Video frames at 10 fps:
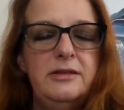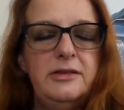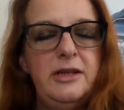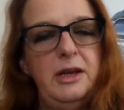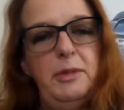
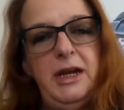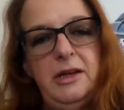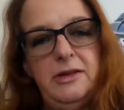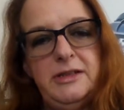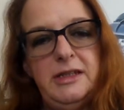So you might
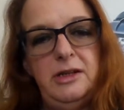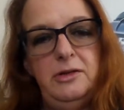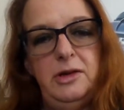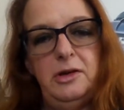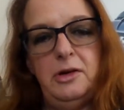notice the
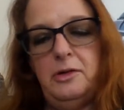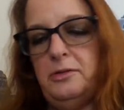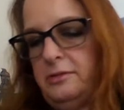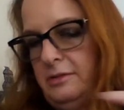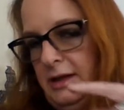new
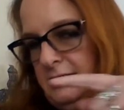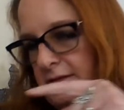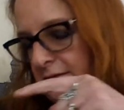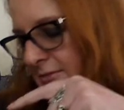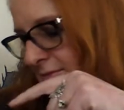logo
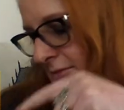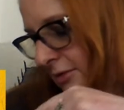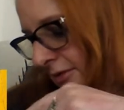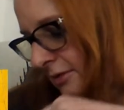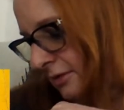that's
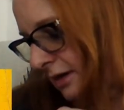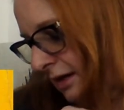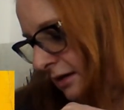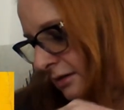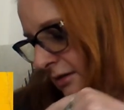over
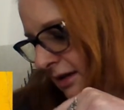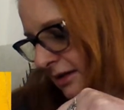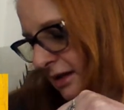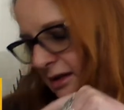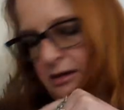there, I
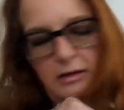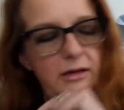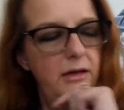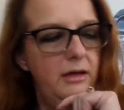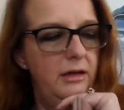think,
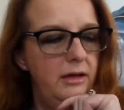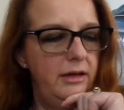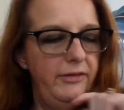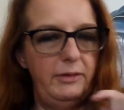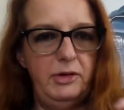
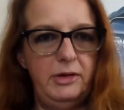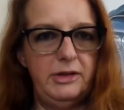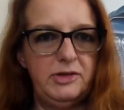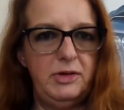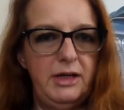if I'm doing
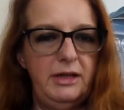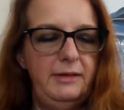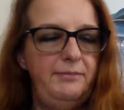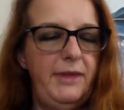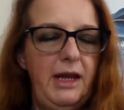this
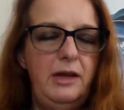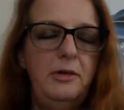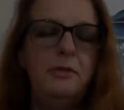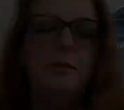correctly. Anywho,